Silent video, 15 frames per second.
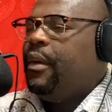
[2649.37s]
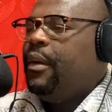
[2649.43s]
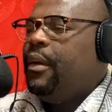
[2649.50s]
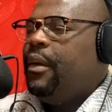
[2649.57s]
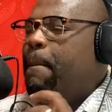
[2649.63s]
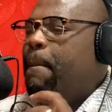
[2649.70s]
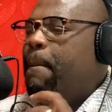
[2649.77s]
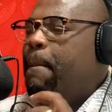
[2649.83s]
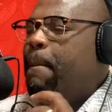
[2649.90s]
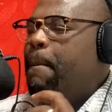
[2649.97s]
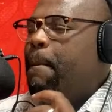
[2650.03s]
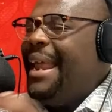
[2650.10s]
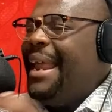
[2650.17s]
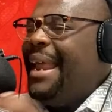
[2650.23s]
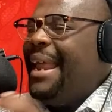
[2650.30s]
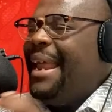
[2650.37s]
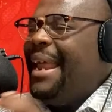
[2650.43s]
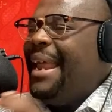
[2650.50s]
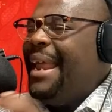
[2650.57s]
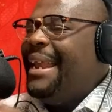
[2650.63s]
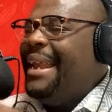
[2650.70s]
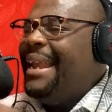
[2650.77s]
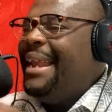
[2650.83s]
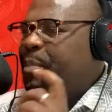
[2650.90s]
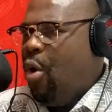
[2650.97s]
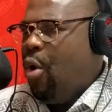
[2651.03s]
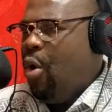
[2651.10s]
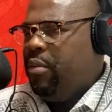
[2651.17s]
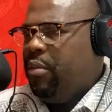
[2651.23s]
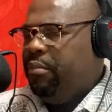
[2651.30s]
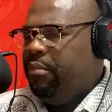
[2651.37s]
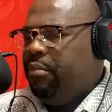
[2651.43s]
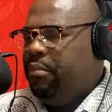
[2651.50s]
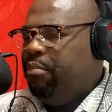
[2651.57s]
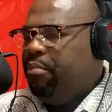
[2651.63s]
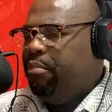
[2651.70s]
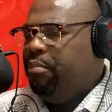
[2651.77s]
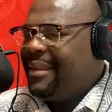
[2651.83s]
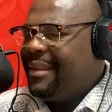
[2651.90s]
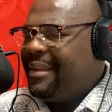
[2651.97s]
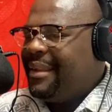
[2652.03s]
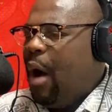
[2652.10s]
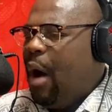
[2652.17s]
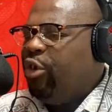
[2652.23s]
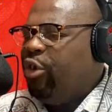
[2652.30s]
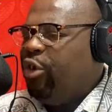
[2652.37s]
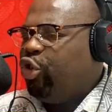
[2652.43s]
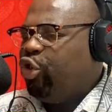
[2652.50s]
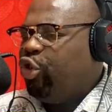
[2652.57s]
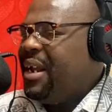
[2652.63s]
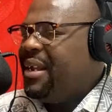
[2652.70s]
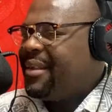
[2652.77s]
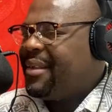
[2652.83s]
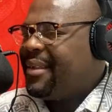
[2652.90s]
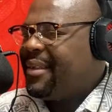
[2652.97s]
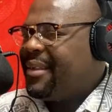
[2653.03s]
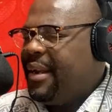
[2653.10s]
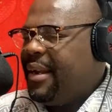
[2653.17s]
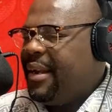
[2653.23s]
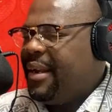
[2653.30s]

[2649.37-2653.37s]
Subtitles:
Many people, please, I want you to listen to this.